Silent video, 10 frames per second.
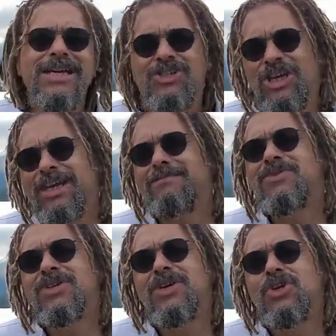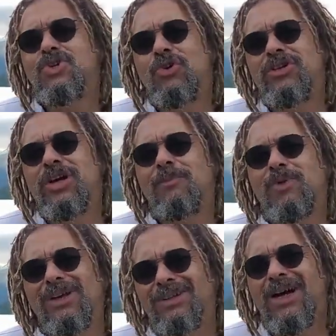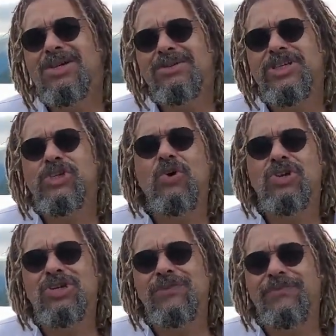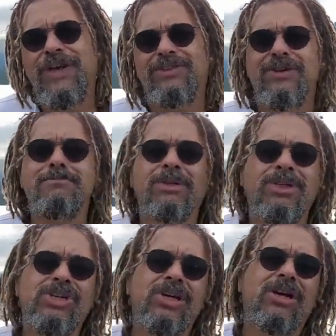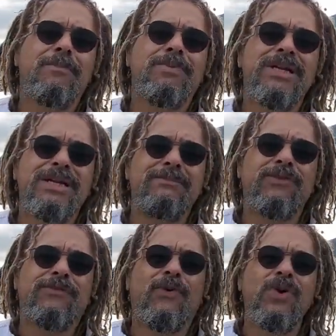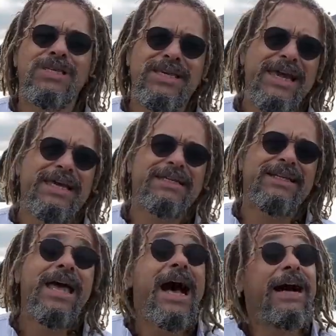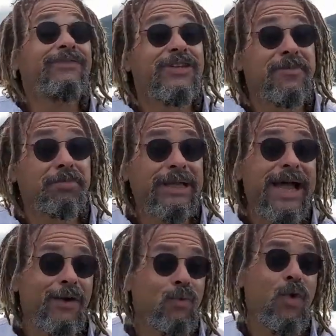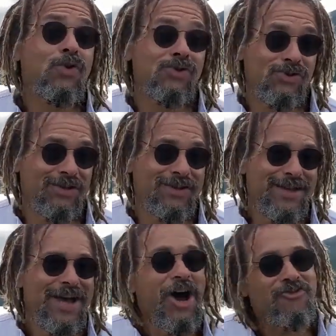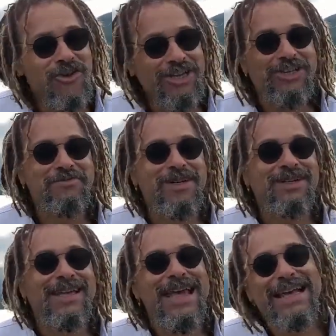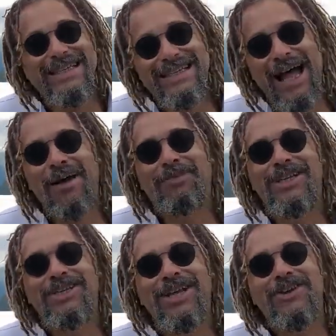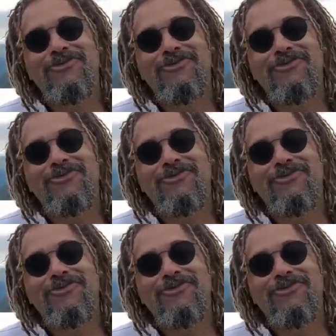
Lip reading: James joined up with a largely Scottish Confederate militia company named the 42nd after the Black Watch, a regiment established and